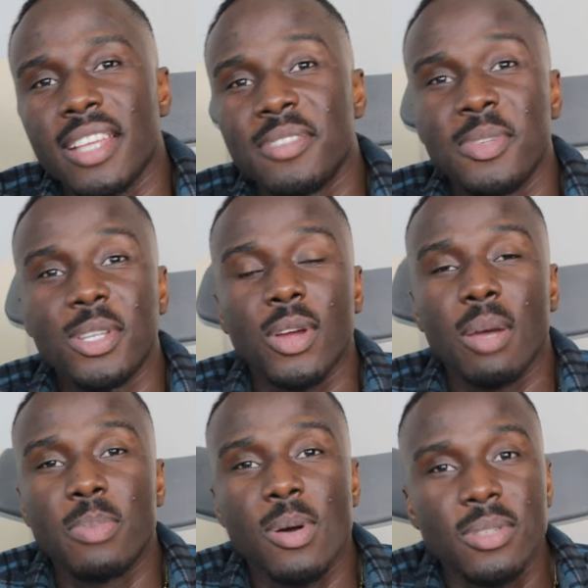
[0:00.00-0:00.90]
last video
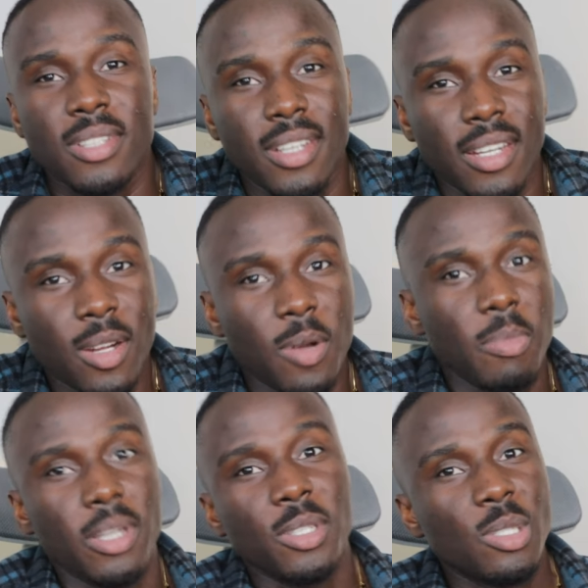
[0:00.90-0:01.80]
I posted on
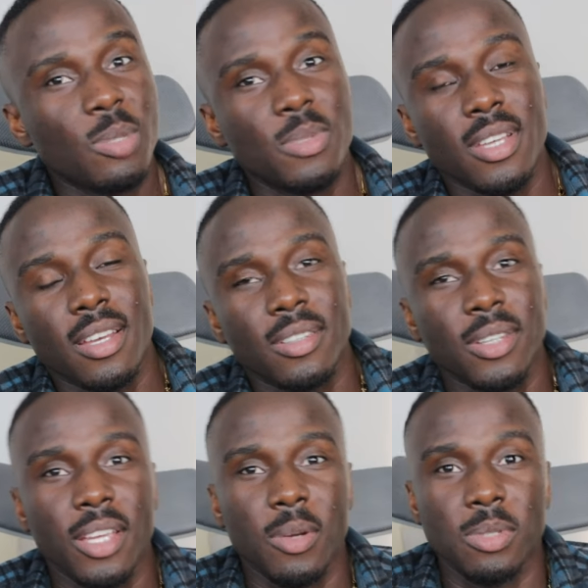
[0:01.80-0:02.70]
my YouTube channel
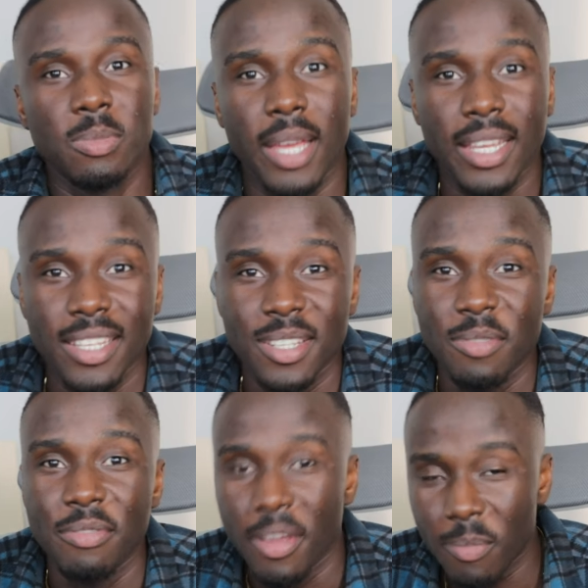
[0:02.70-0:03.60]
here was back in
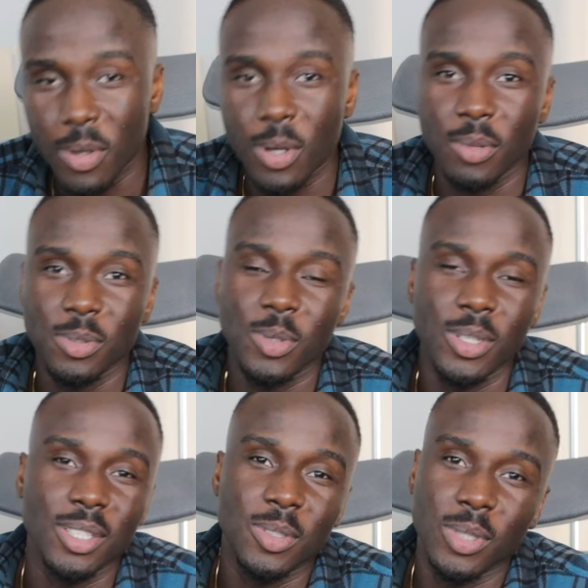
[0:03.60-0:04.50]
November of
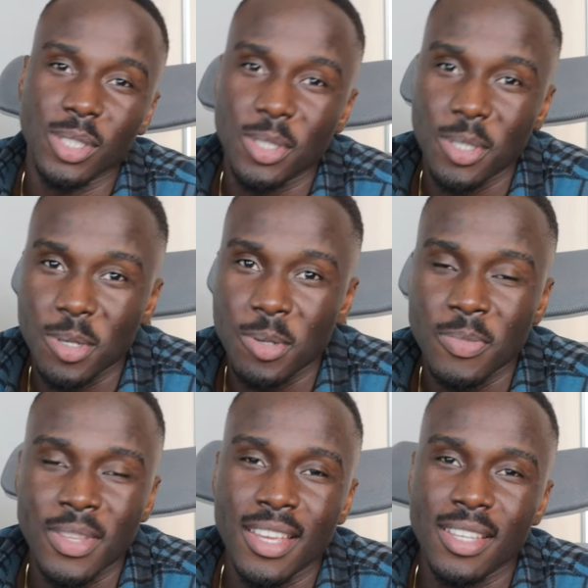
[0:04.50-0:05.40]
2022,
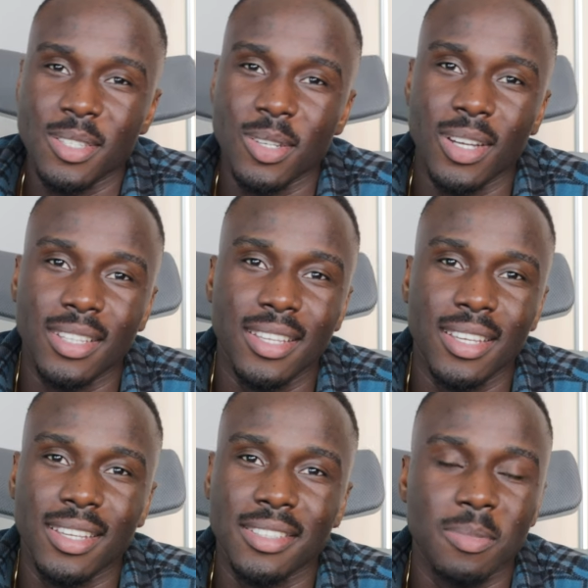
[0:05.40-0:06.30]
so I
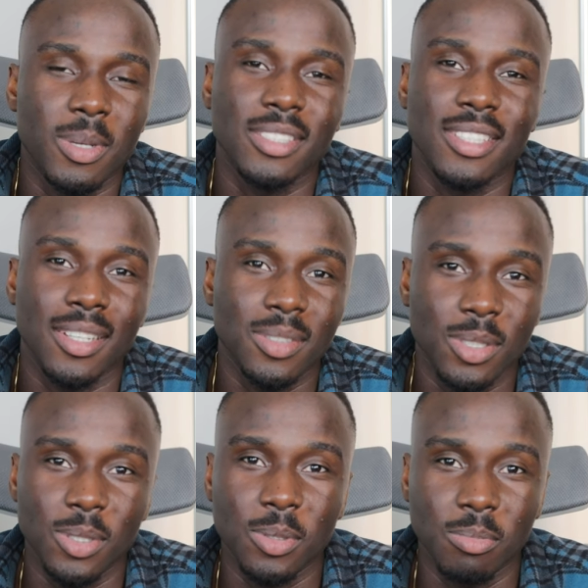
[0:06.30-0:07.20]
think it's about time
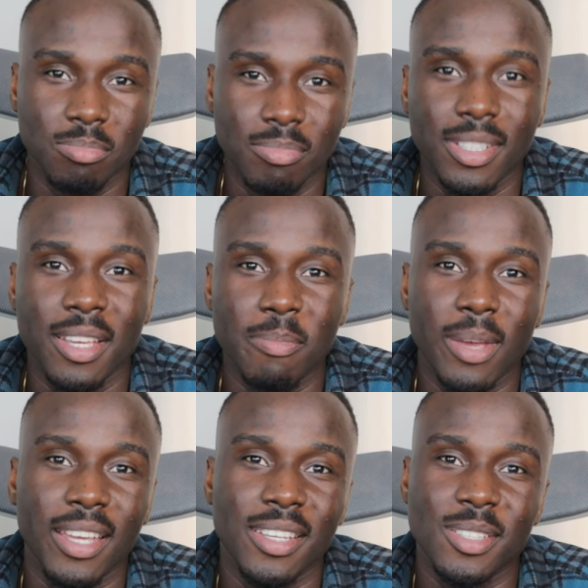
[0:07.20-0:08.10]
to get
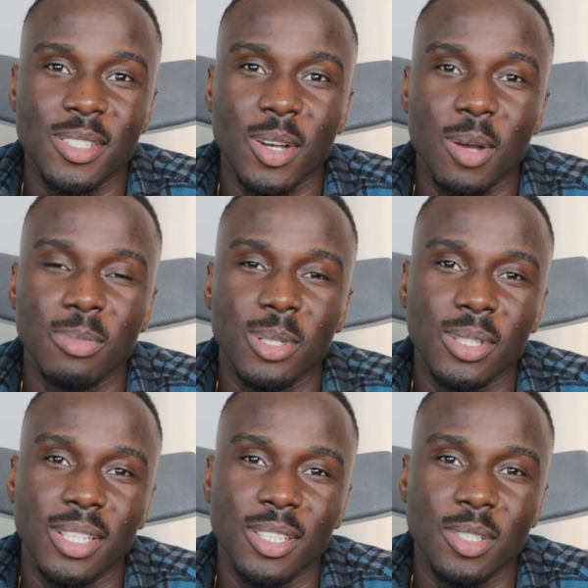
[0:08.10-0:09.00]
back into
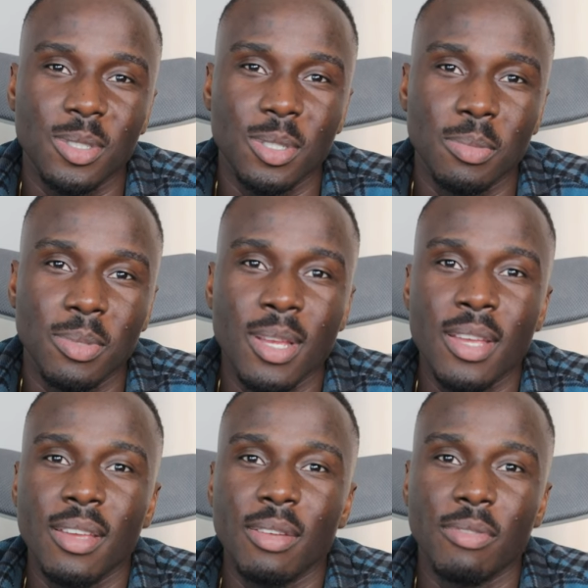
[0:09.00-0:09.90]
uploading YouTube
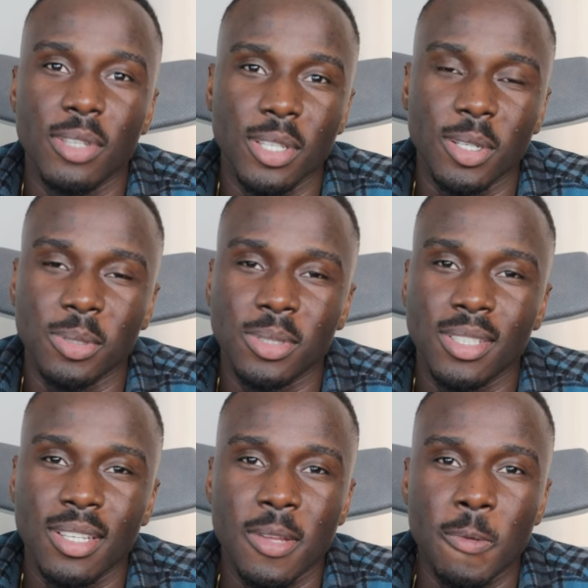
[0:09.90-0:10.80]

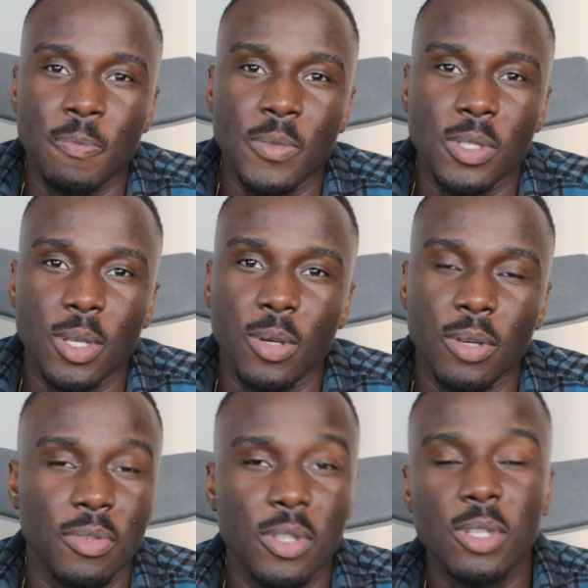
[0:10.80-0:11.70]
videos. So
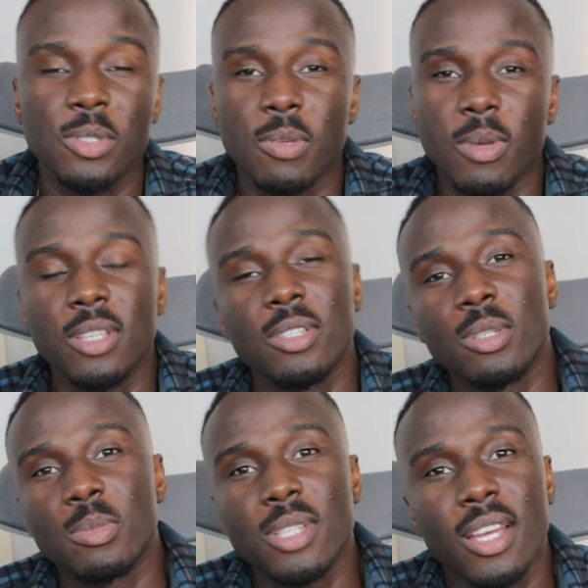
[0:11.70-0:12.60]
if you're new to my
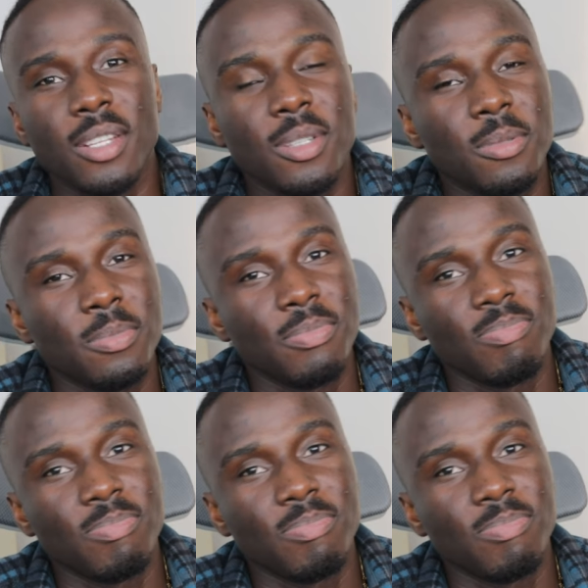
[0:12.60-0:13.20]
YouTube channel,